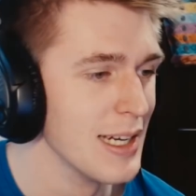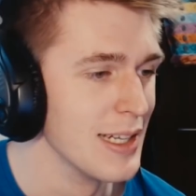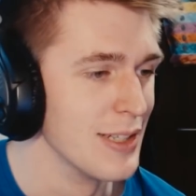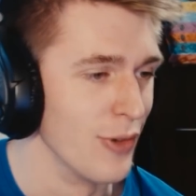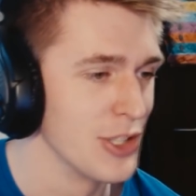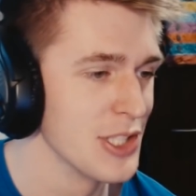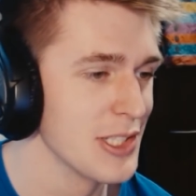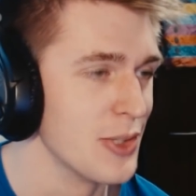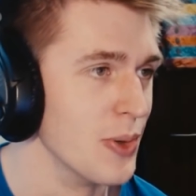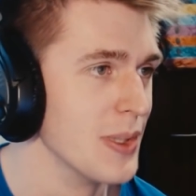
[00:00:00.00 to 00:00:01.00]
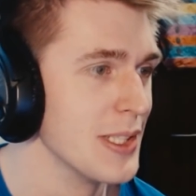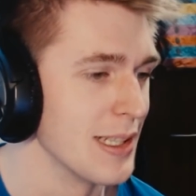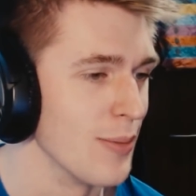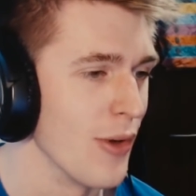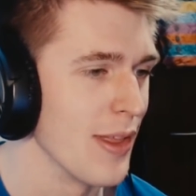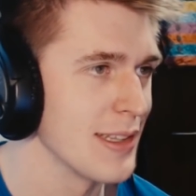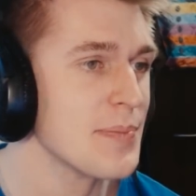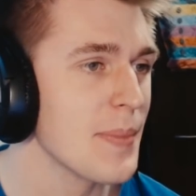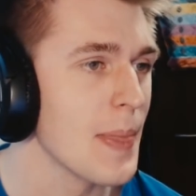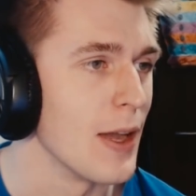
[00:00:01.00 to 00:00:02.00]
Russia's cool younger brother.
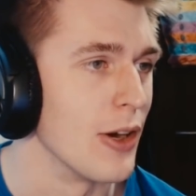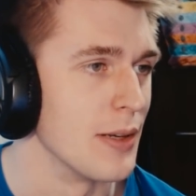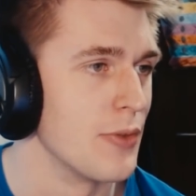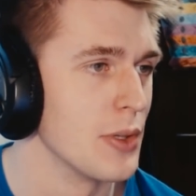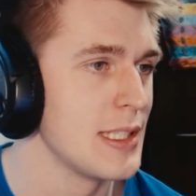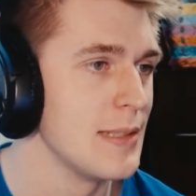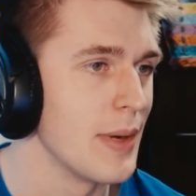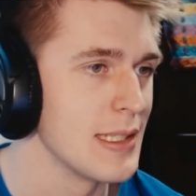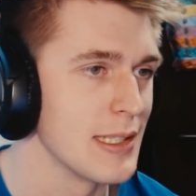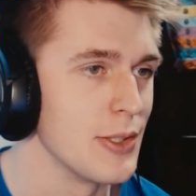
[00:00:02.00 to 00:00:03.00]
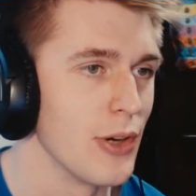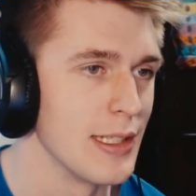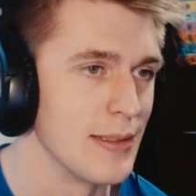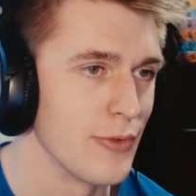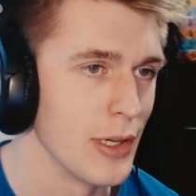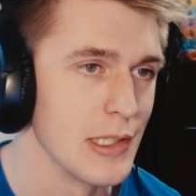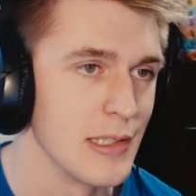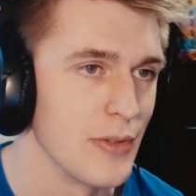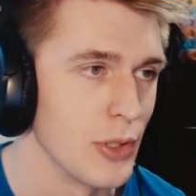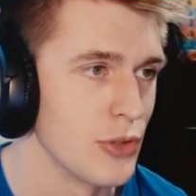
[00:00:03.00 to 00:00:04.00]
Alright, 14 basic Ukrainian phrases for
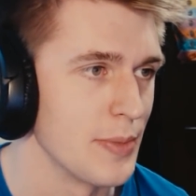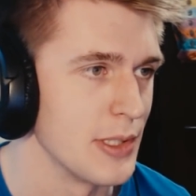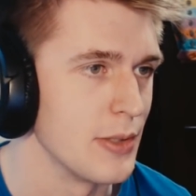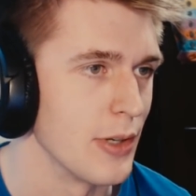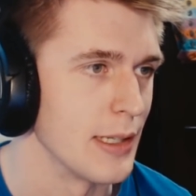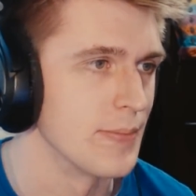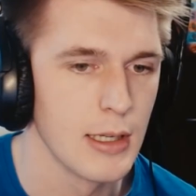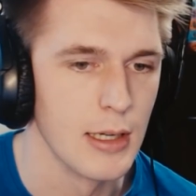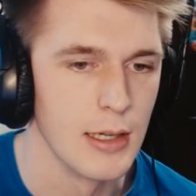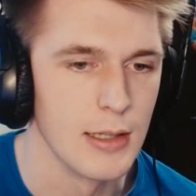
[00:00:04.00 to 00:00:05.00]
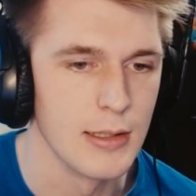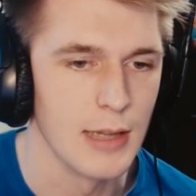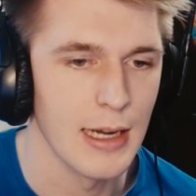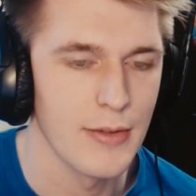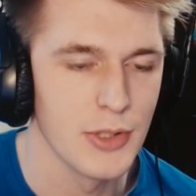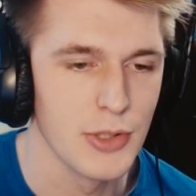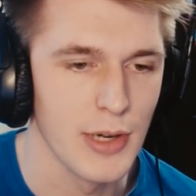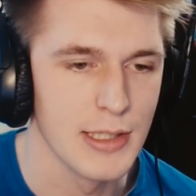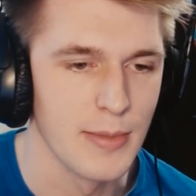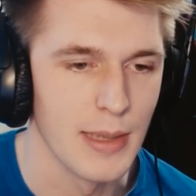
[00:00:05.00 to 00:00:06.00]
your trip to Ukraine. I have a Ukrainian
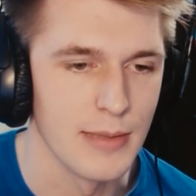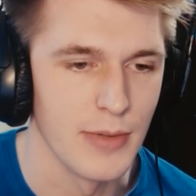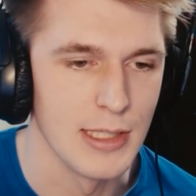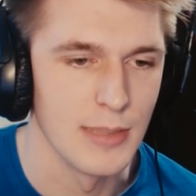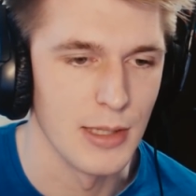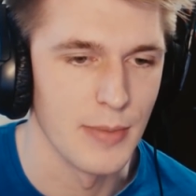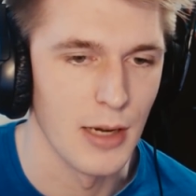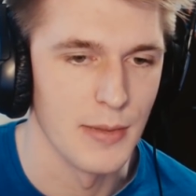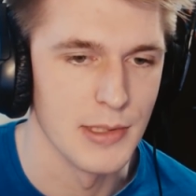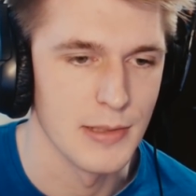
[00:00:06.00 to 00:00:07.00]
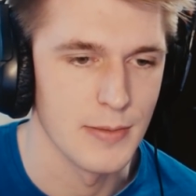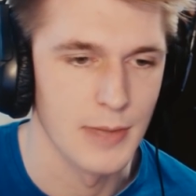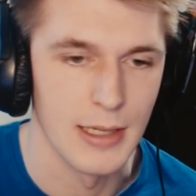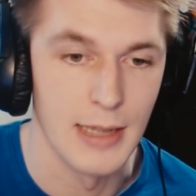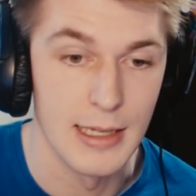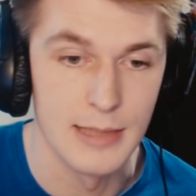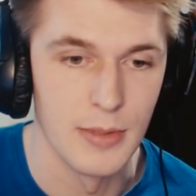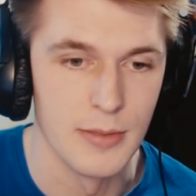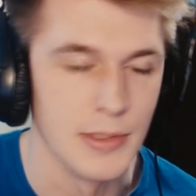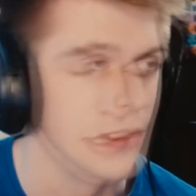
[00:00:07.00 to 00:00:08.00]
man invading my apartment at any
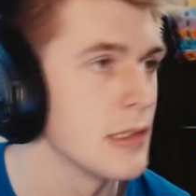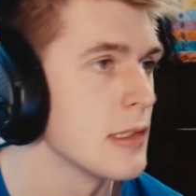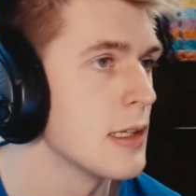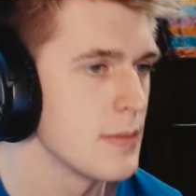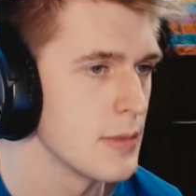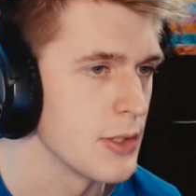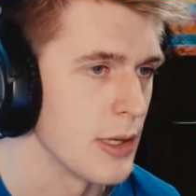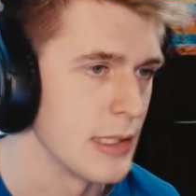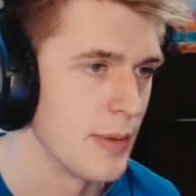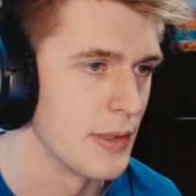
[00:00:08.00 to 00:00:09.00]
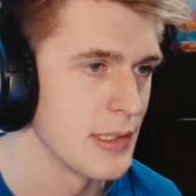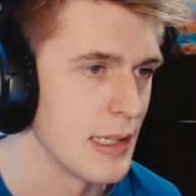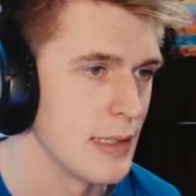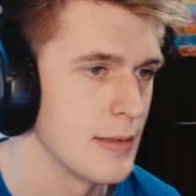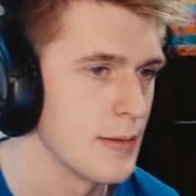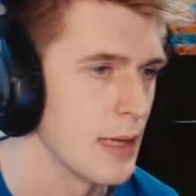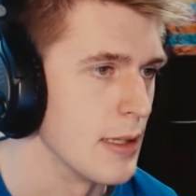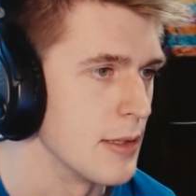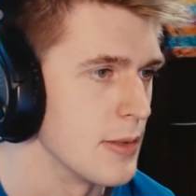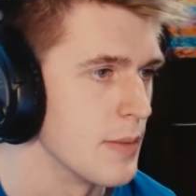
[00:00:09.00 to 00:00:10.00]
moment, so I need to be able to say hello
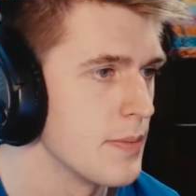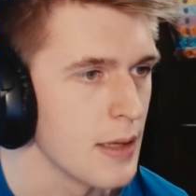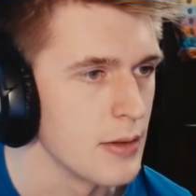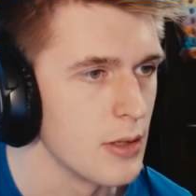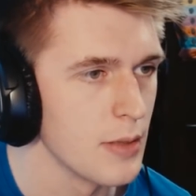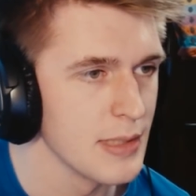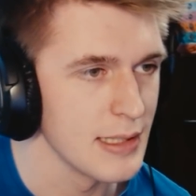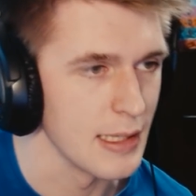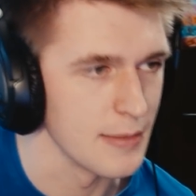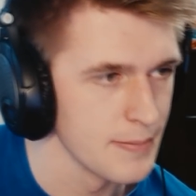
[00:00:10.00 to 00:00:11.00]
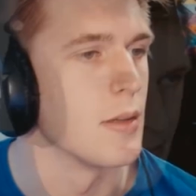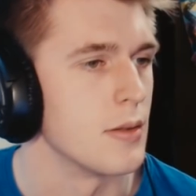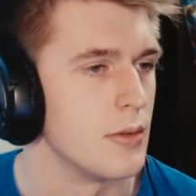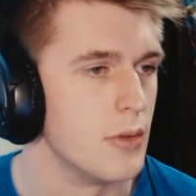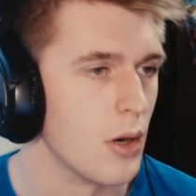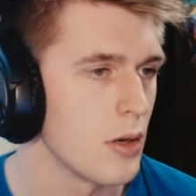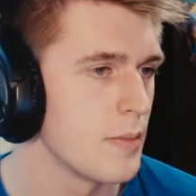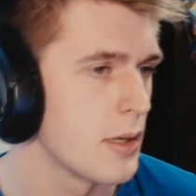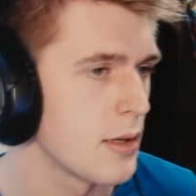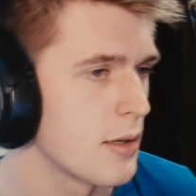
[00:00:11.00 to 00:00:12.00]
to him. Dobry den.
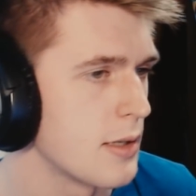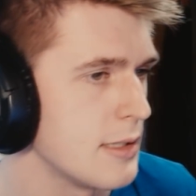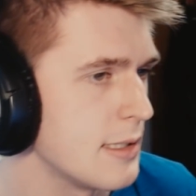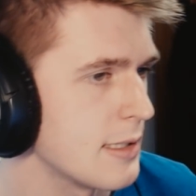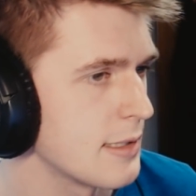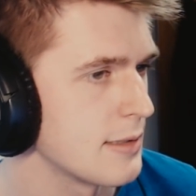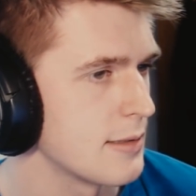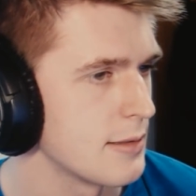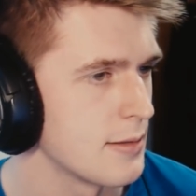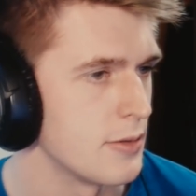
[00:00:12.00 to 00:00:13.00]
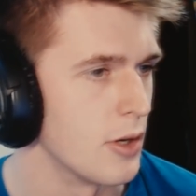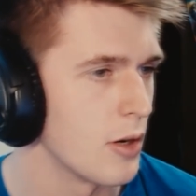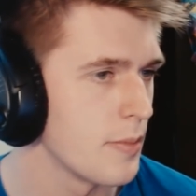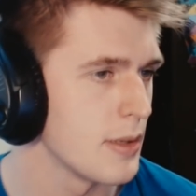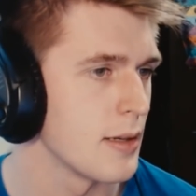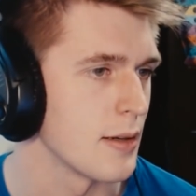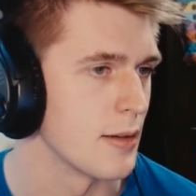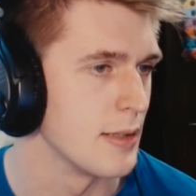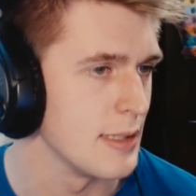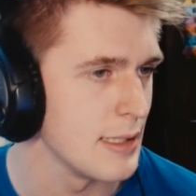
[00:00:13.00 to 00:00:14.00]
Dobry
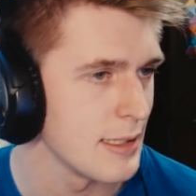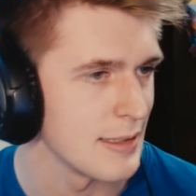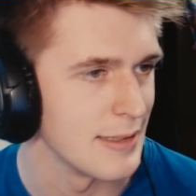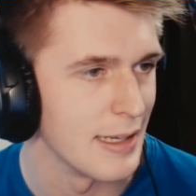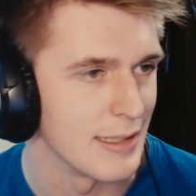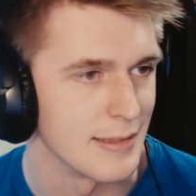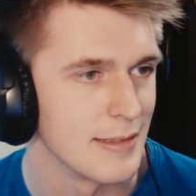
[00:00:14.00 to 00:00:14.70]
den.